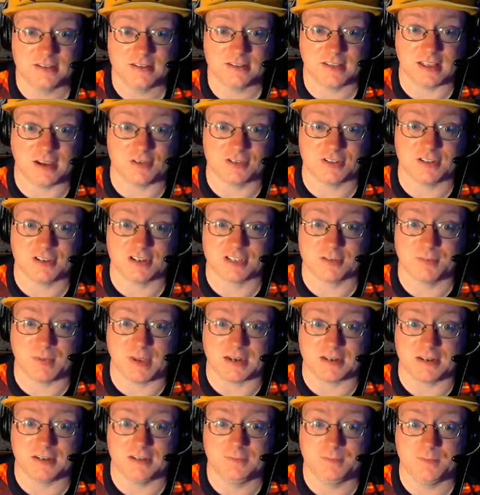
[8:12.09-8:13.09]
That was
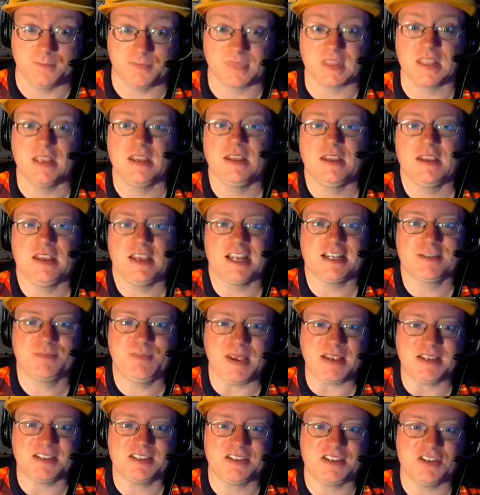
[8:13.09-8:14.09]
unexpected. It's
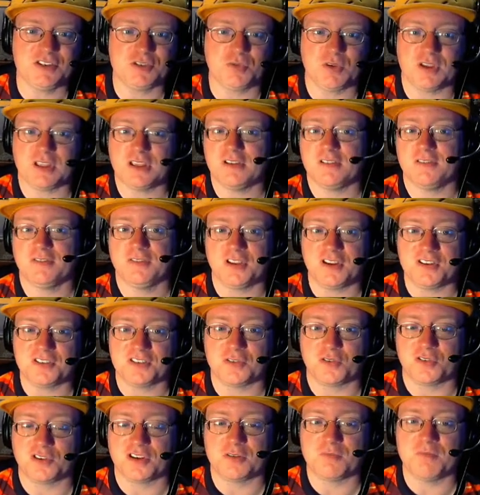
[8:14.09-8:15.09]
best to use what you have learned
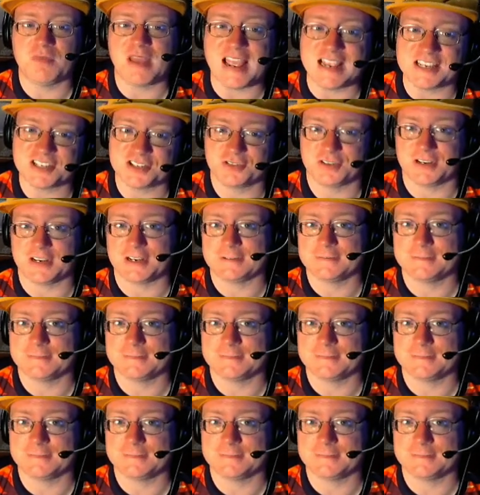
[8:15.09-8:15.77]
in order to master it.